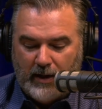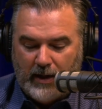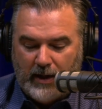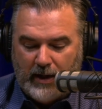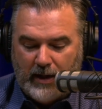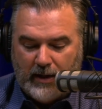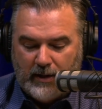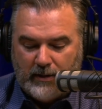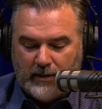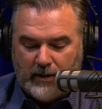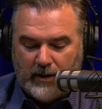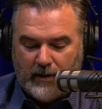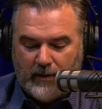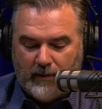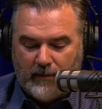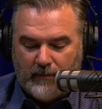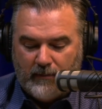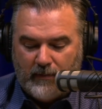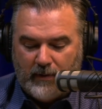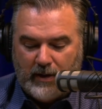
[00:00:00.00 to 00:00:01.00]

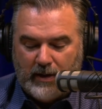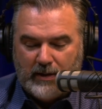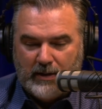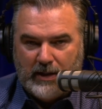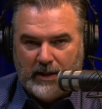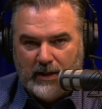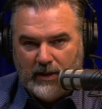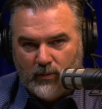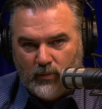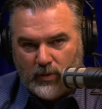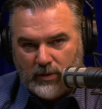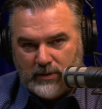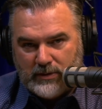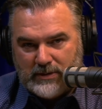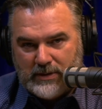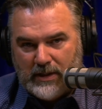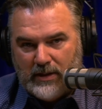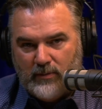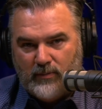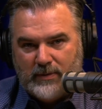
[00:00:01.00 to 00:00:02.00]
and he
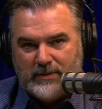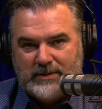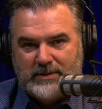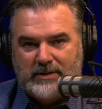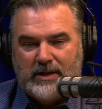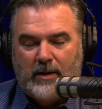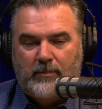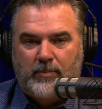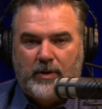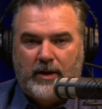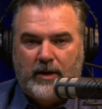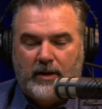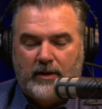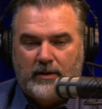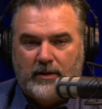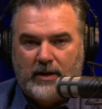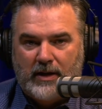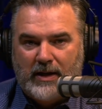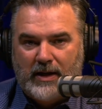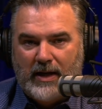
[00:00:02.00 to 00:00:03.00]
would step
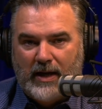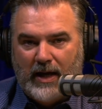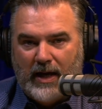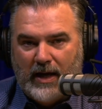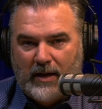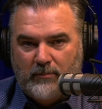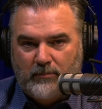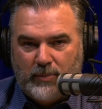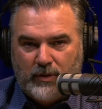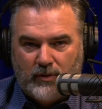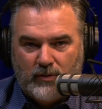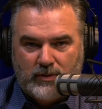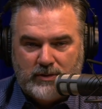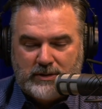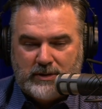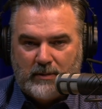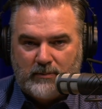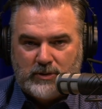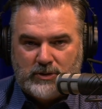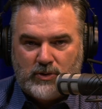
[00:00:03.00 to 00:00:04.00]
in and build
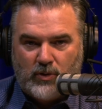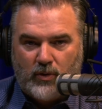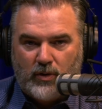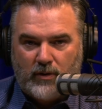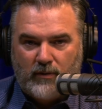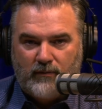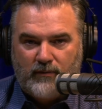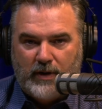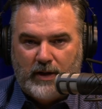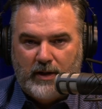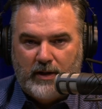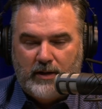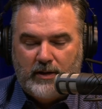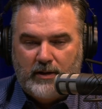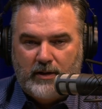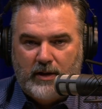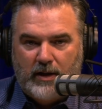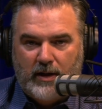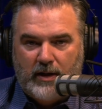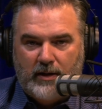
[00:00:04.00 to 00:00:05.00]
some sort of
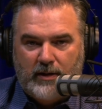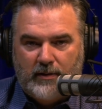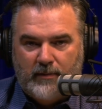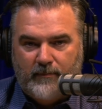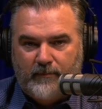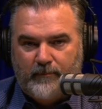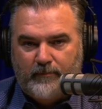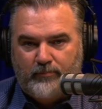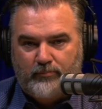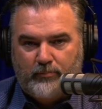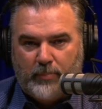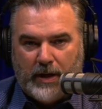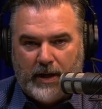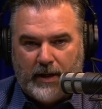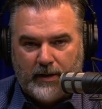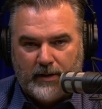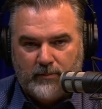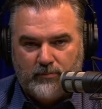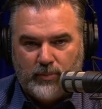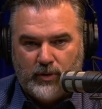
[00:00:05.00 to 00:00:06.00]
a
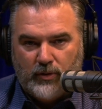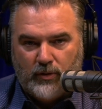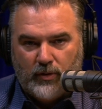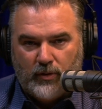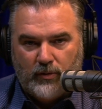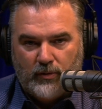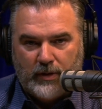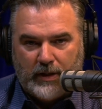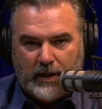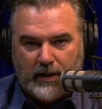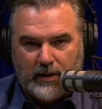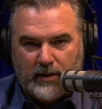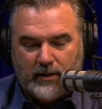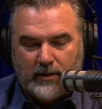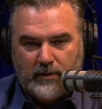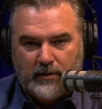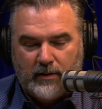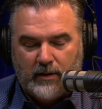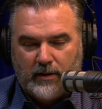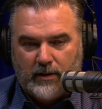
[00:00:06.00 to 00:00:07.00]
Politburo-like
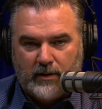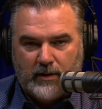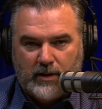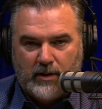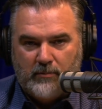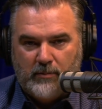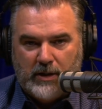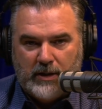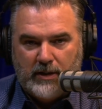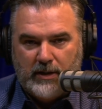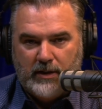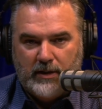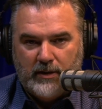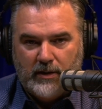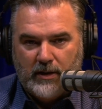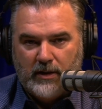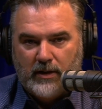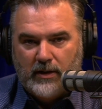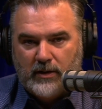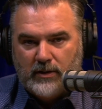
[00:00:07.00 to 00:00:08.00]
committee
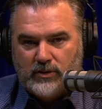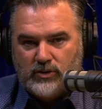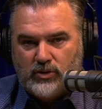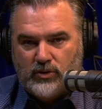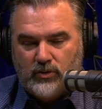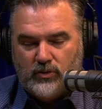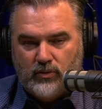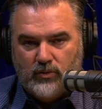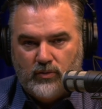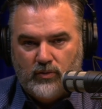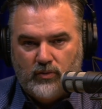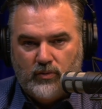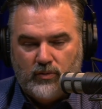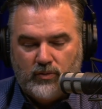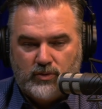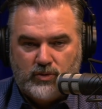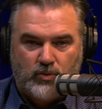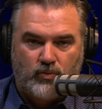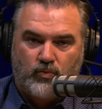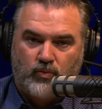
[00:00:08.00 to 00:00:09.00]
to
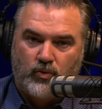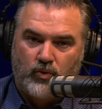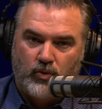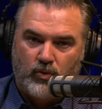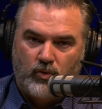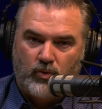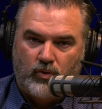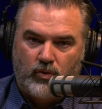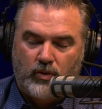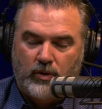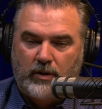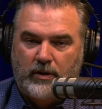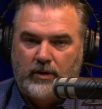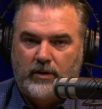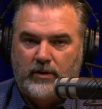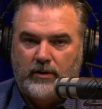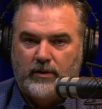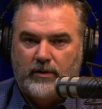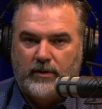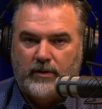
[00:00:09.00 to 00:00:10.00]
rule
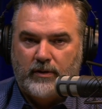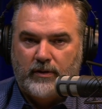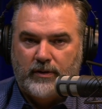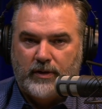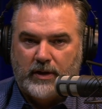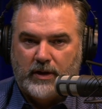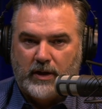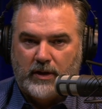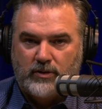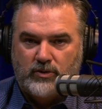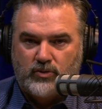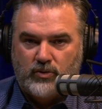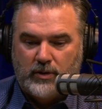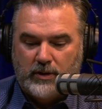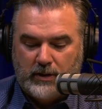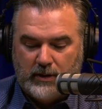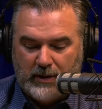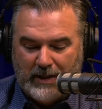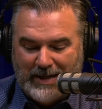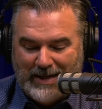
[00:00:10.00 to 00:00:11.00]
the
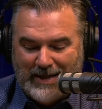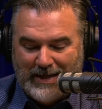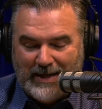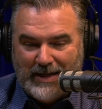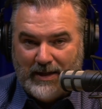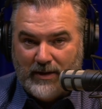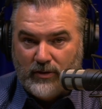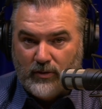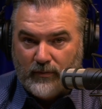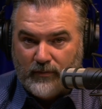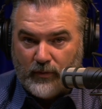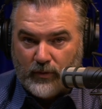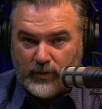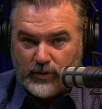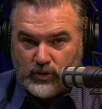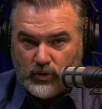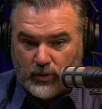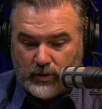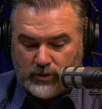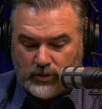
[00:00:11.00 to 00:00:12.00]
country, either for the
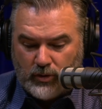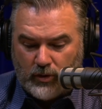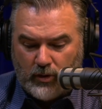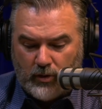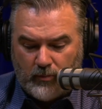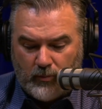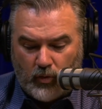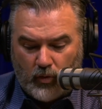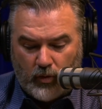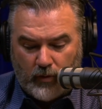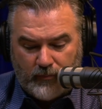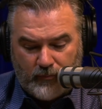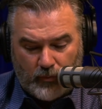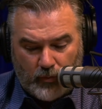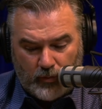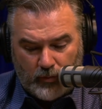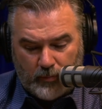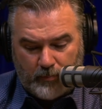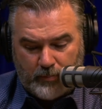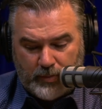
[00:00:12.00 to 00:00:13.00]
short term or
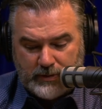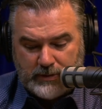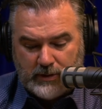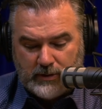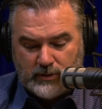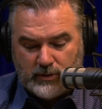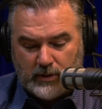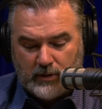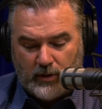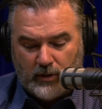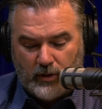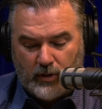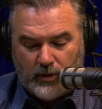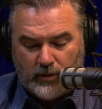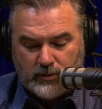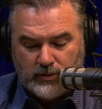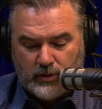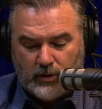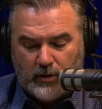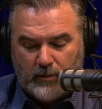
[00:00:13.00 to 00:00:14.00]
for potentially the
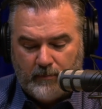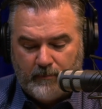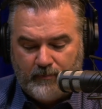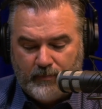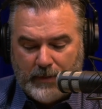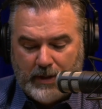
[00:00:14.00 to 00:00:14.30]
long term.